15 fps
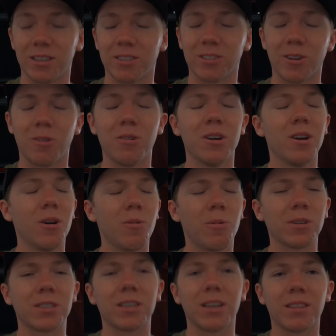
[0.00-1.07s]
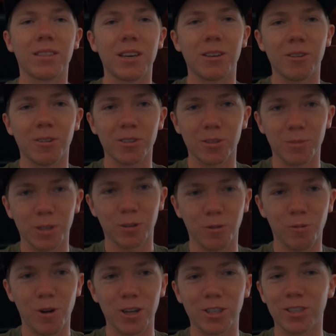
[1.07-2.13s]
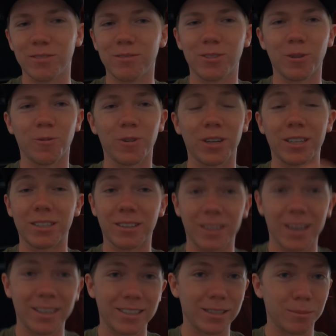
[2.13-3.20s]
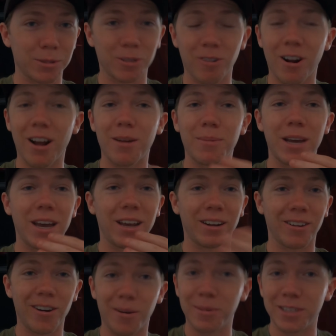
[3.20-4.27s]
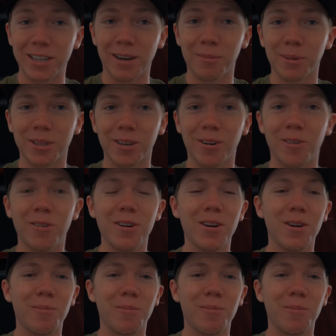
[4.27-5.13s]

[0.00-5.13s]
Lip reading: So once again, thank you all so much for watching. Don't forget to like, subscribe, and comment down below.